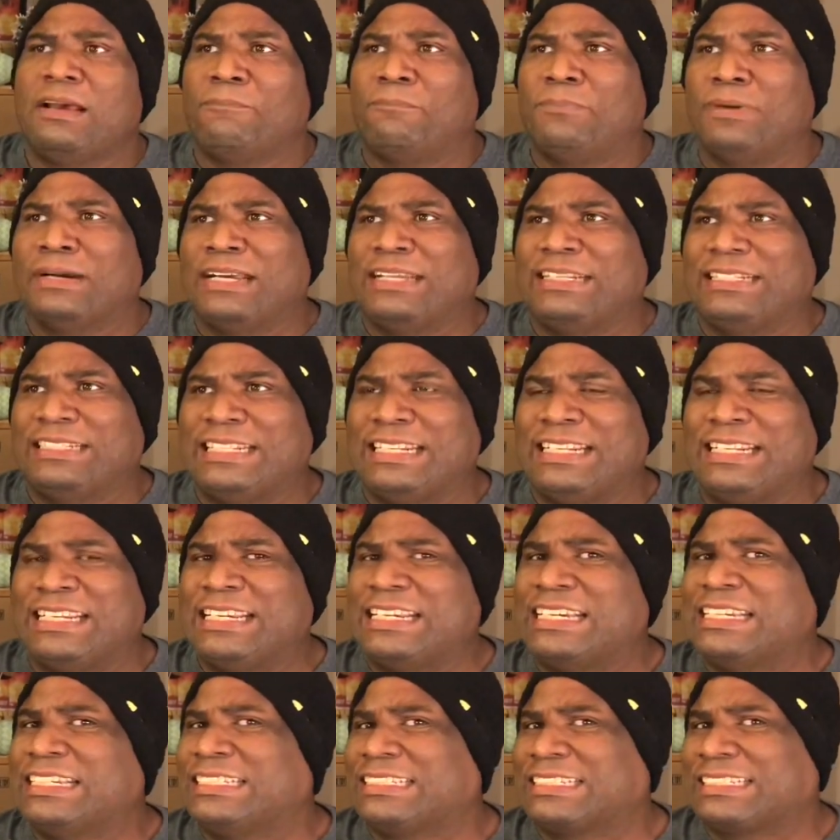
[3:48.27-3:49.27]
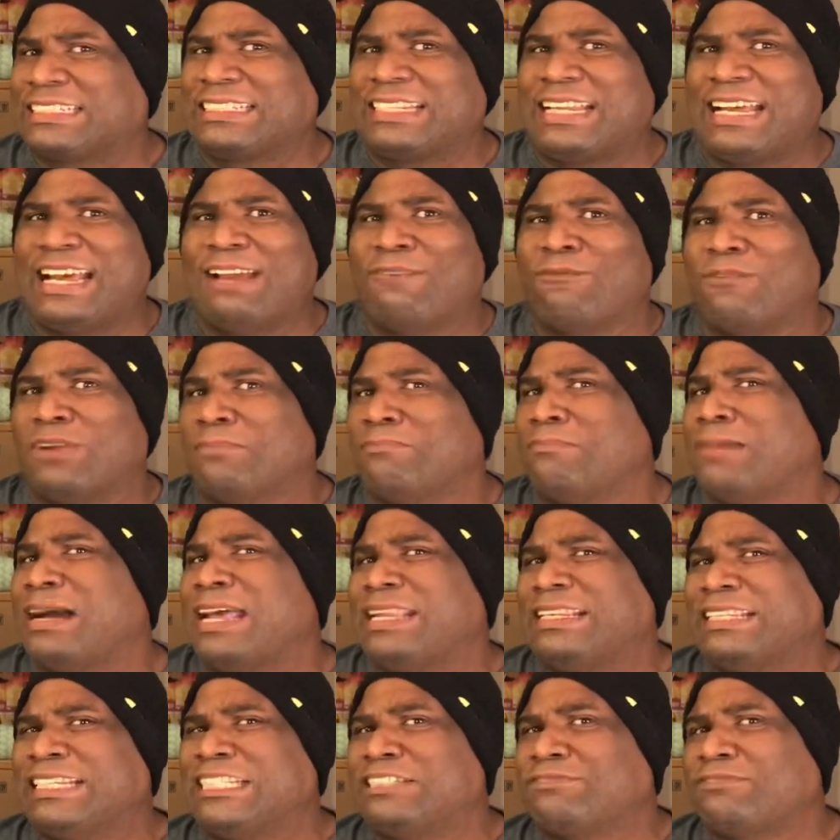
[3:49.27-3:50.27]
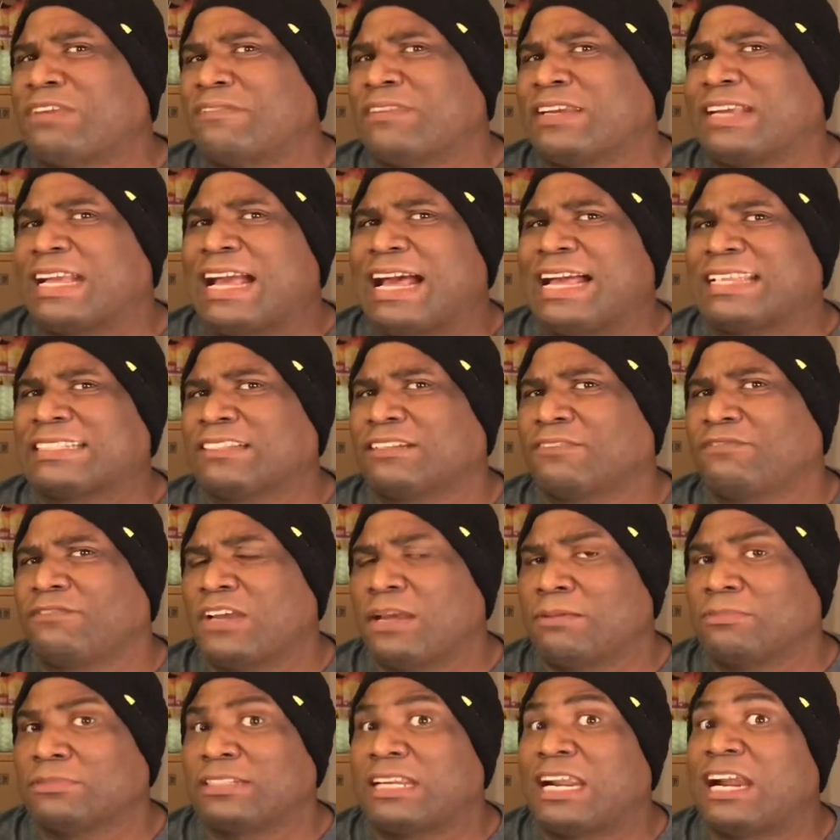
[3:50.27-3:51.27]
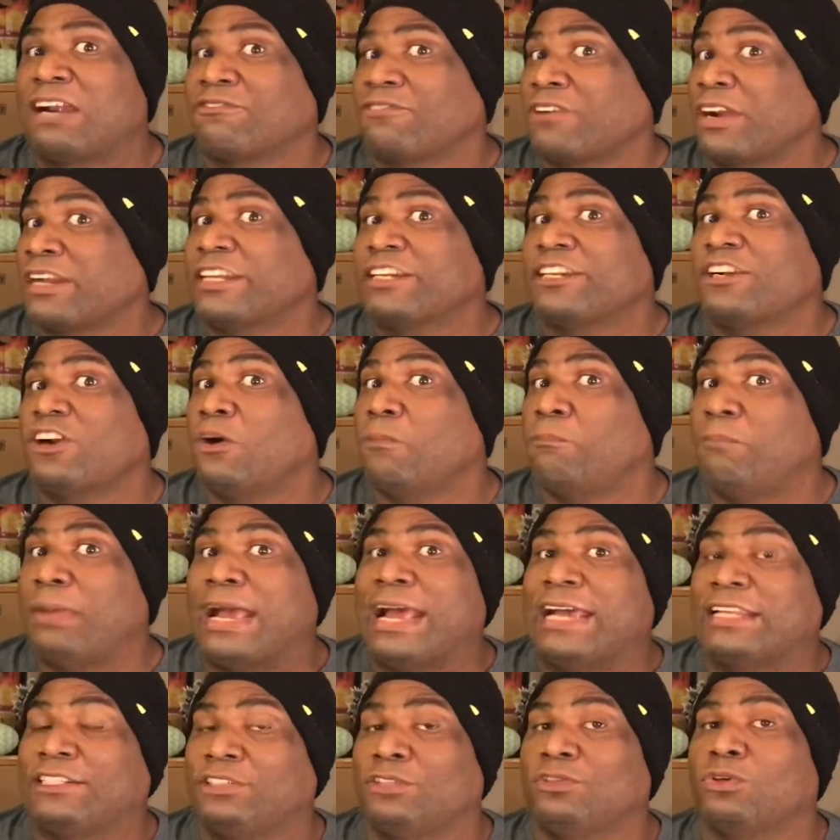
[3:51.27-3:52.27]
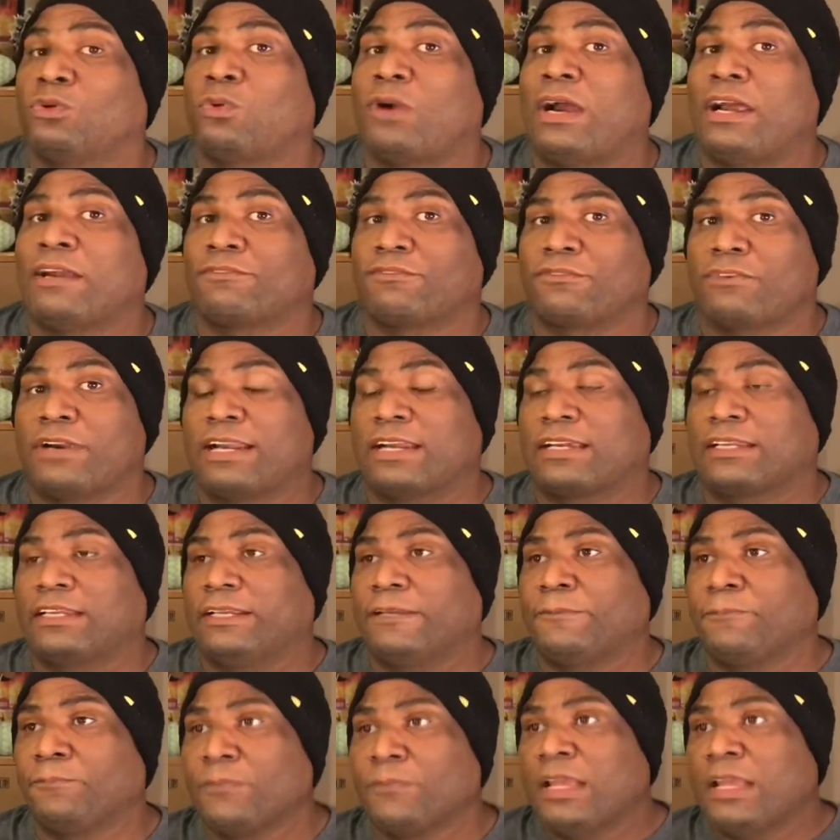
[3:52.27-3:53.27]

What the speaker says: but it is like one of my least favorite Godzilla films that I rarely go back to, quite frankly.